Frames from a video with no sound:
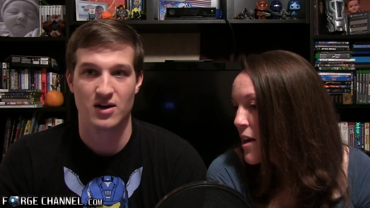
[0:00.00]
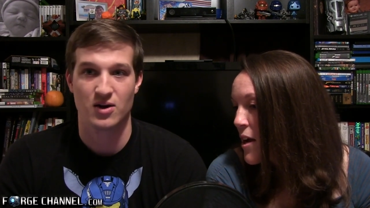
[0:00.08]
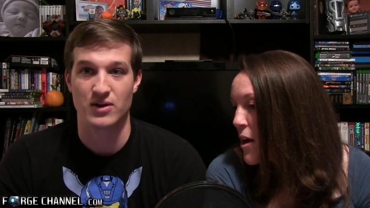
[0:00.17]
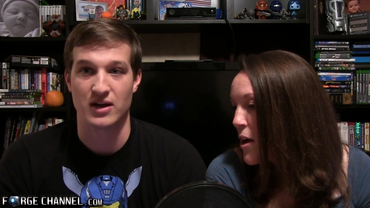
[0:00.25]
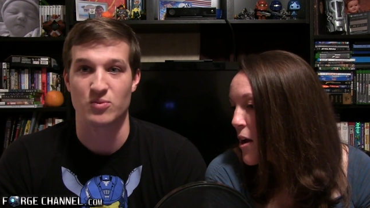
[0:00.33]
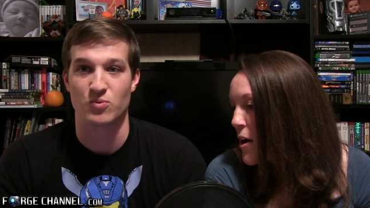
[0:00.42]

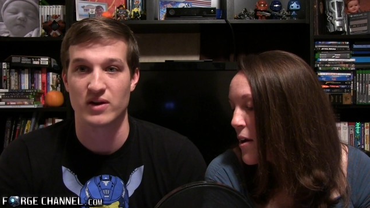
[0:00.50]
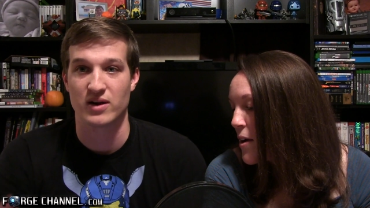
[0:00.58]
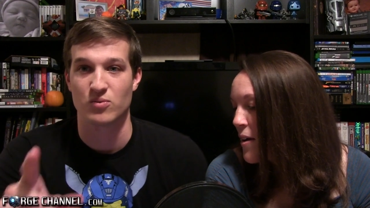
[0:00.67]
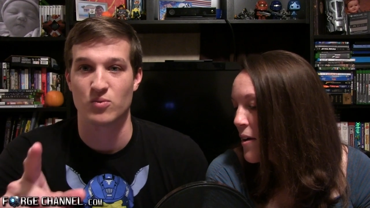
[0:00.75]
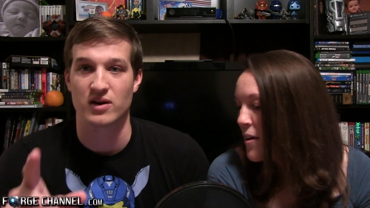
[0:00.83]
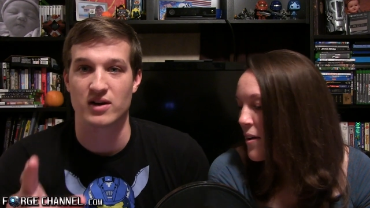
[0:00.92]
Speaker 1: Hold on,
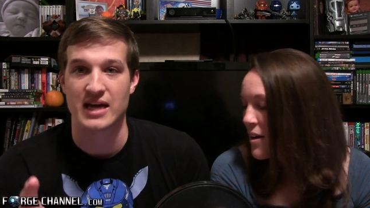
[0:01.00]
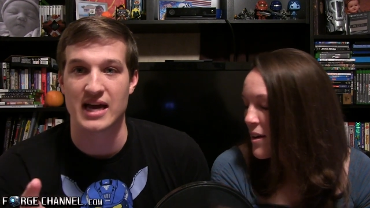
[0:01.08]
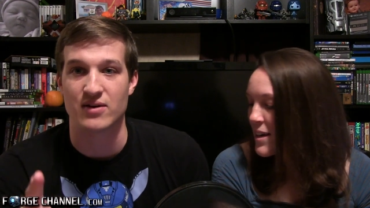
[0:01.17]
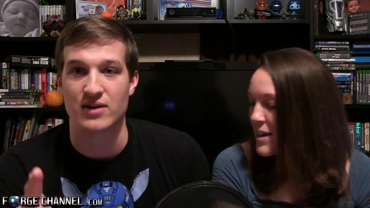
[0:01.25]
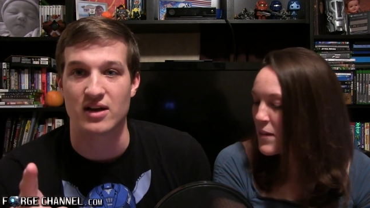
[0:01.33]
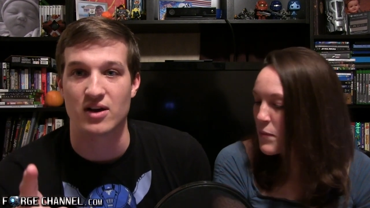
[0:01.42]
we're we're
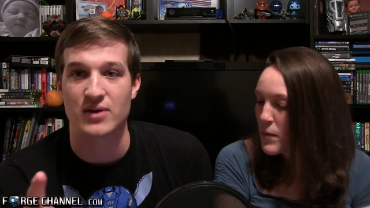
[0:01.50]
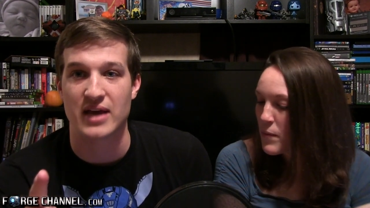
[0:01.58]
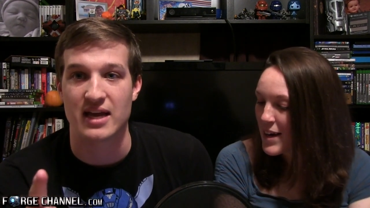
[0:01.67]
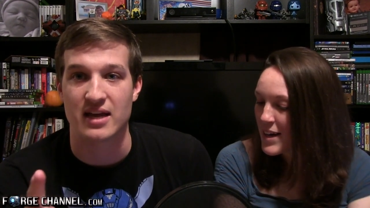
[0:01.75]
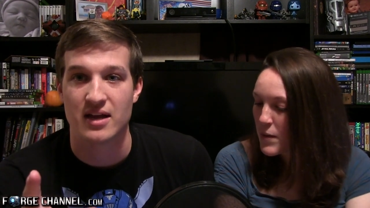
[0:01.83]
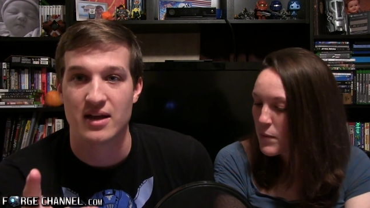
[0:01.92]
counting. Can
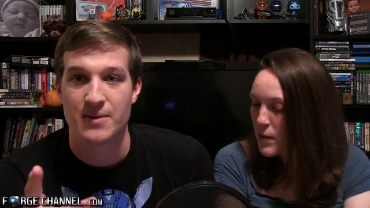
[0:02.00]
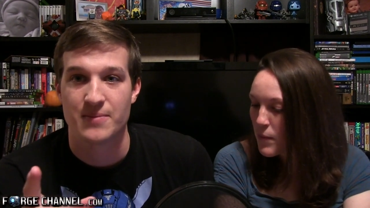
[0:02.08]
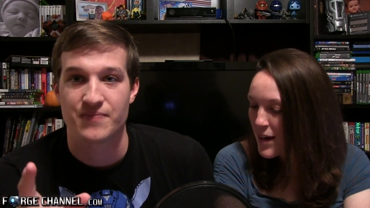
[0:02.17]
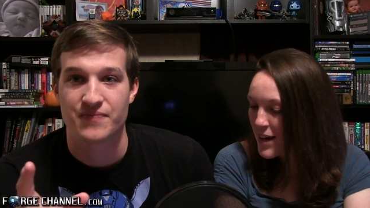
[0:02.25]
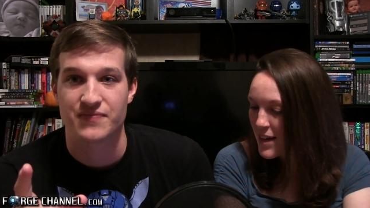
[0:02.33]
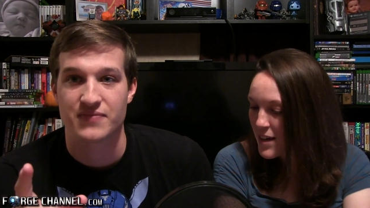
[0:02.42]
okay. we
Speaker 2: can we
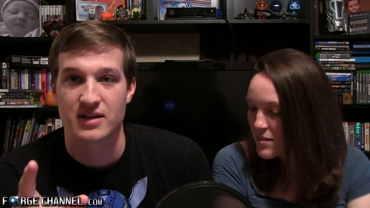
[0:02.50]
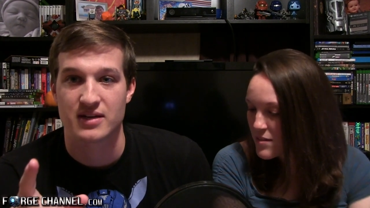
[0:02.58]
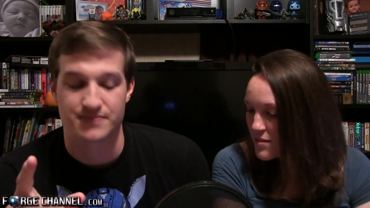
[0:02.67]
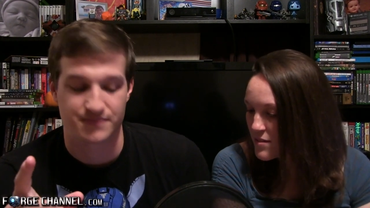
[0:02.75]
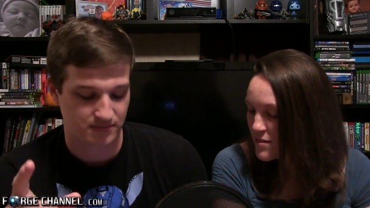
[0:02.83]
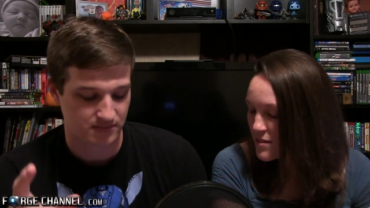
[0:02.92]
read it
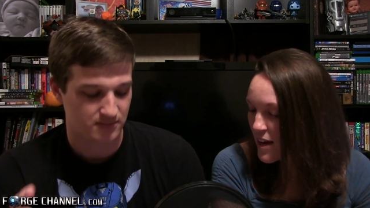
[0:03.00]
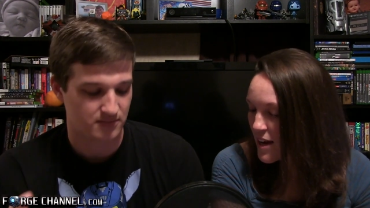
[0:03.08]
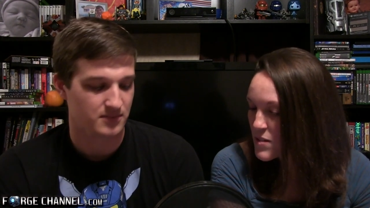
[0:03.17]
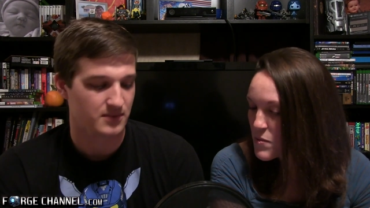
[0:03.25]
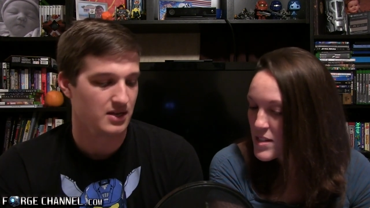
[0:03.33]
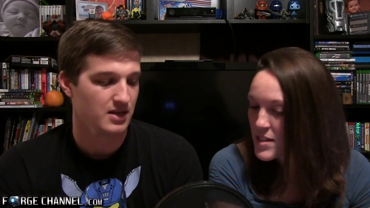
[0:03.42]

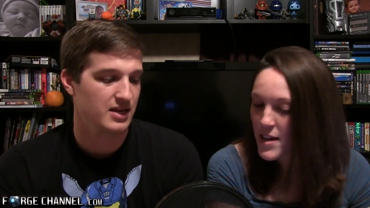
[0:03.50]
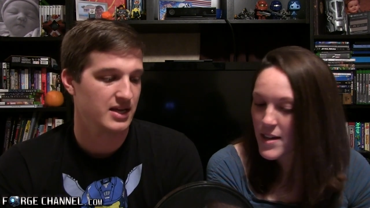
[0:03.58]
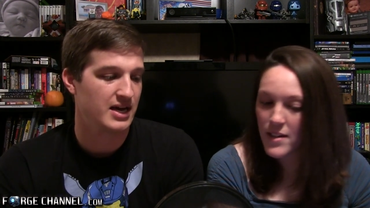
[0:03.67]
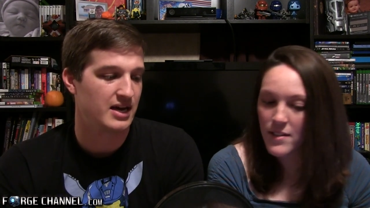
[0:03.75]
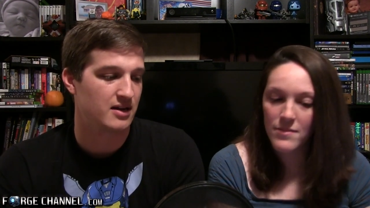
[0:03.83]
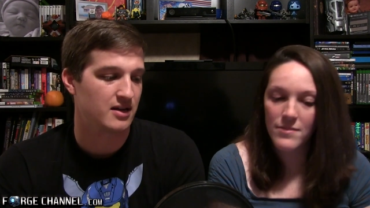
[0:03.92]
as we say
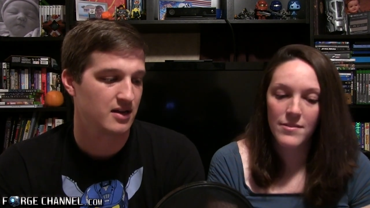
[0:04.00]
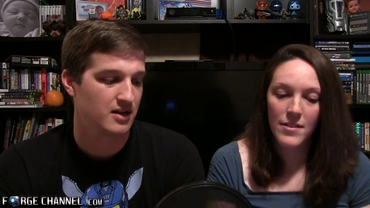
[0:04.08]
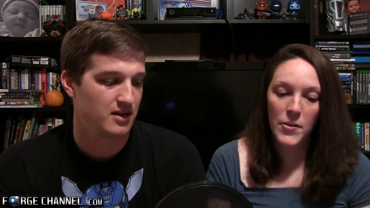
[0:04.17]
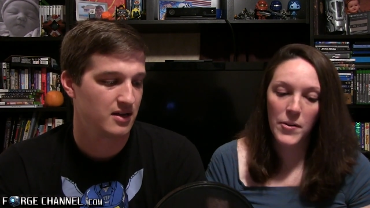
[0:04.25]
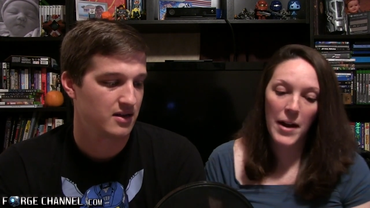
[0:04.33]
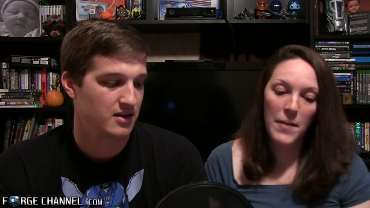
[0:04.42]
it? Yeah.
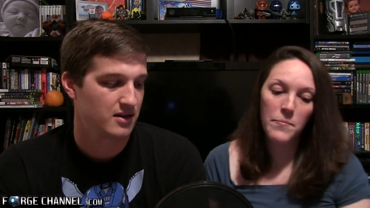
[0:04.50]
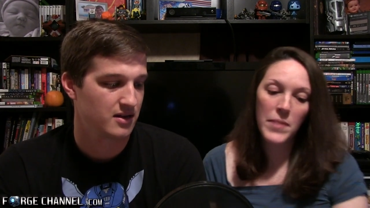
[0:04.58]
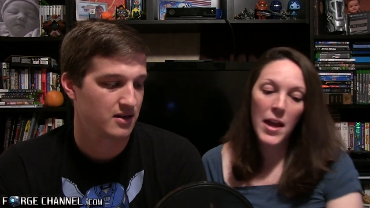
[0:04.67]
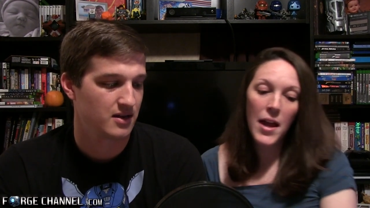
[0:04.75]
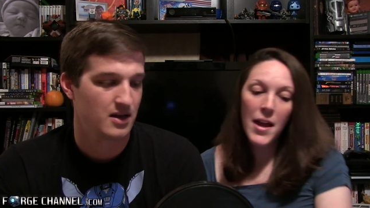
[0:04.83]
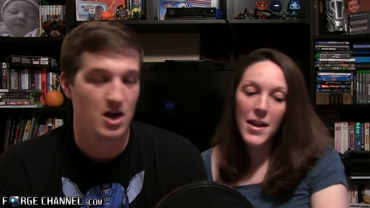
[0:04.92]
Okay.
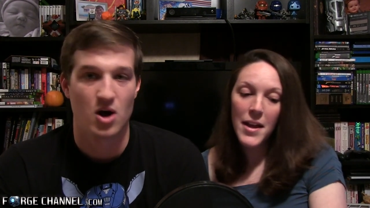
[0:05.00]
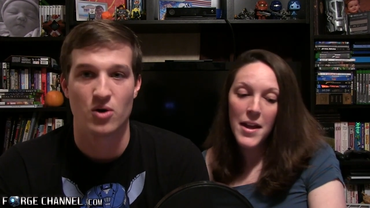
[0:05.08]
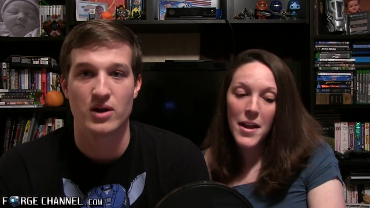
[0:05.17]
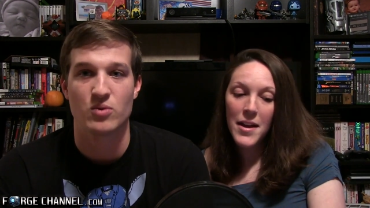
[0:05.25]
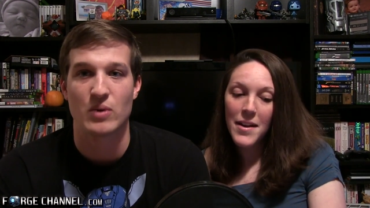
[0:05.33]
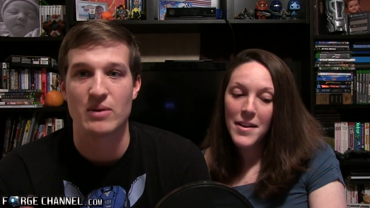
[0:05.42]

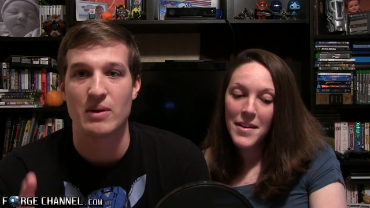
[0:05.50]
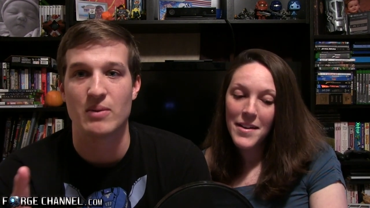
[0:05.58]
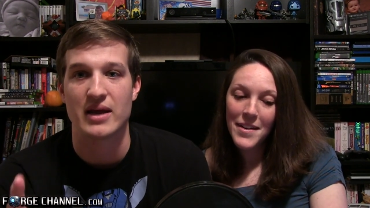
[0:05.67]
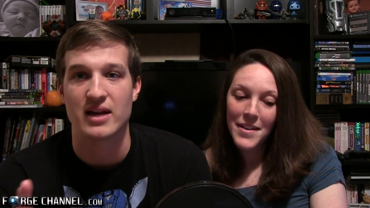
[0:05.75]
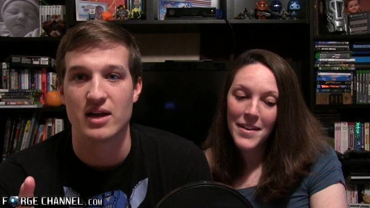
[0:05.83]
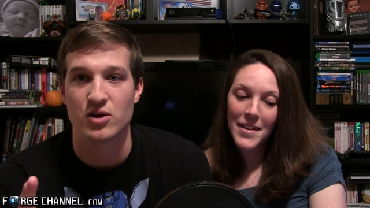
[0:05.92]
Speaker 1: Hold on, wait, wait,
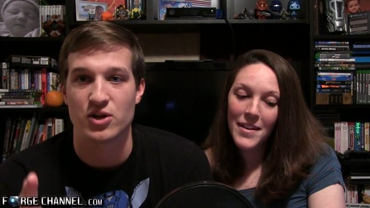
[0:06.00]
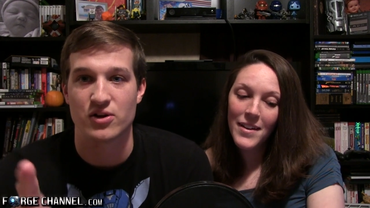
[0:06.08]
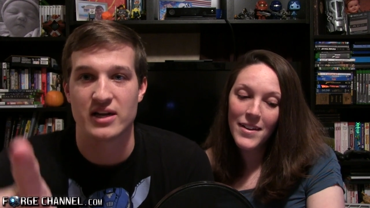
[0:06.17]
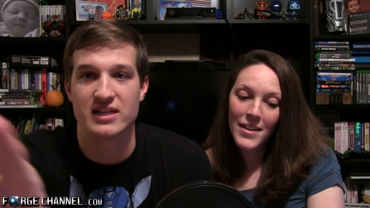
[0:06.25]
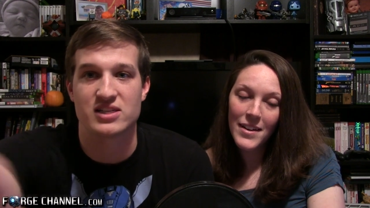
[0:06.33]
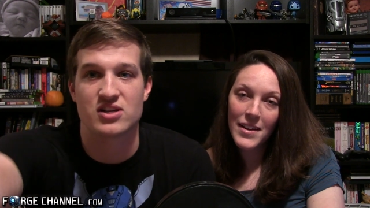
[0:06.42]
wait. You're
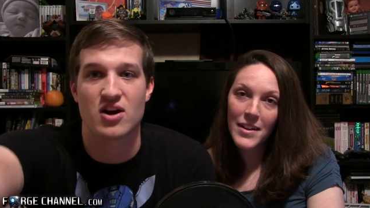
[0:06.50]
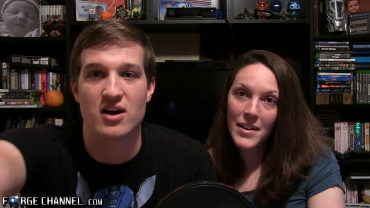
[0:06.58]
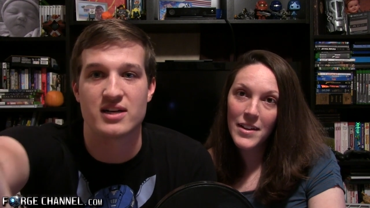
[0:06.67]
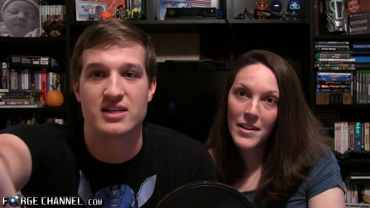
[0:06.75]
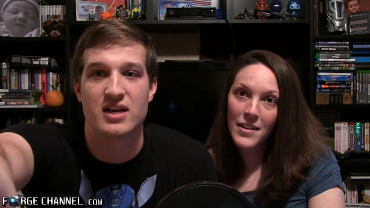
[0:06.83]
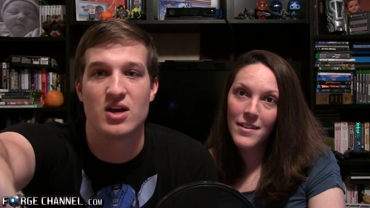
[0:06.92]
gonna
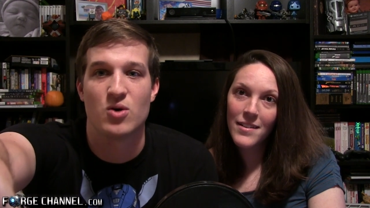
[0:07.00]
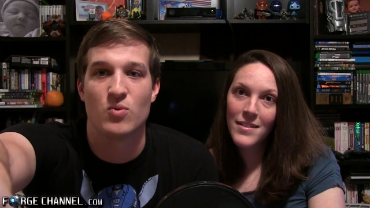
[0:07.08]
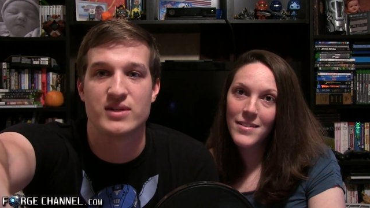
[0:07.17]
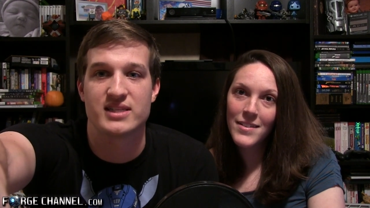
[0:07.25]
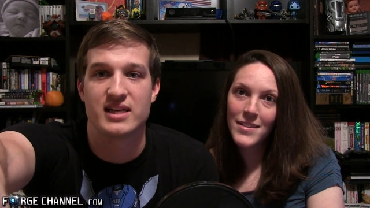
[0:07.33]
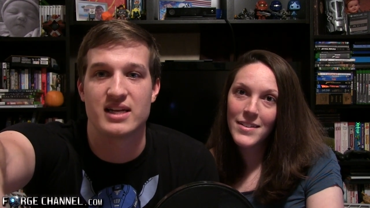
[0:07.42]
start
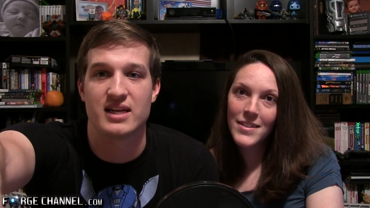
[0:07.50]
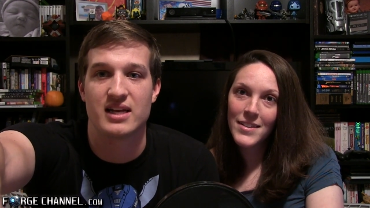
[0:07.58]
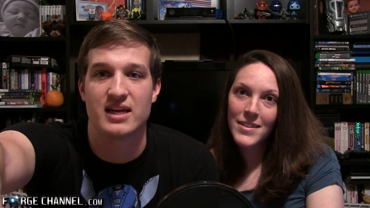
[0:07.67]
once it